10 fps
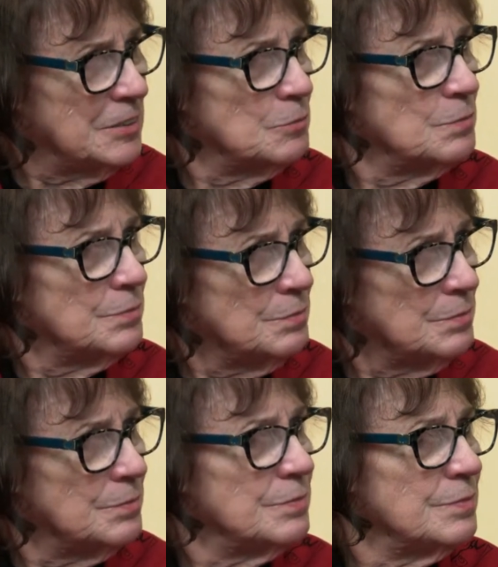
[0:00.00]
she
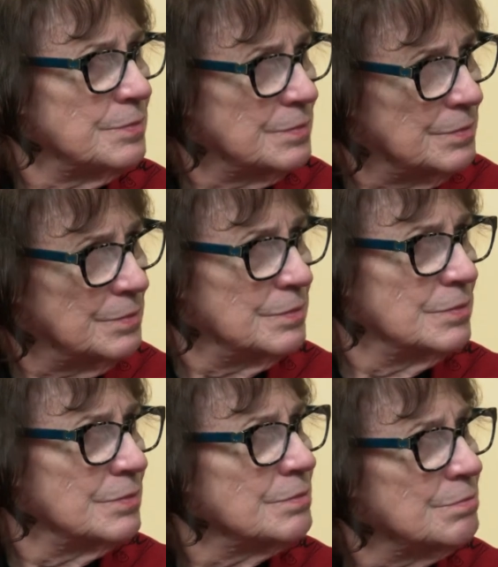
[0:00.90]
realized that there's also
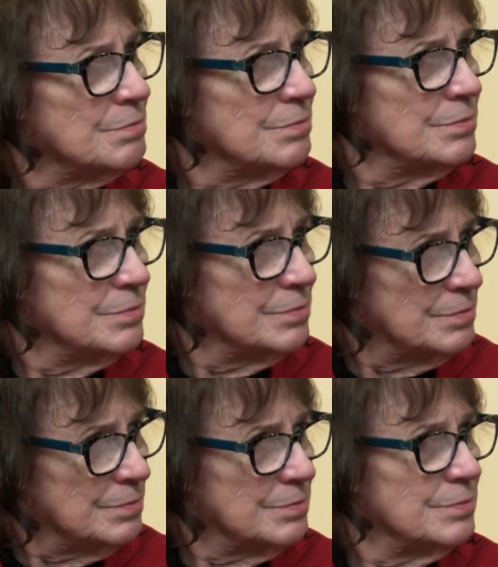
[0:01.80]
a need to reach out to the
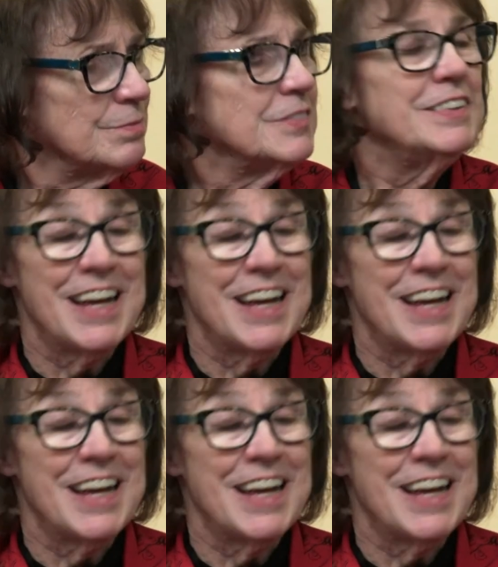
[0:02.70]
family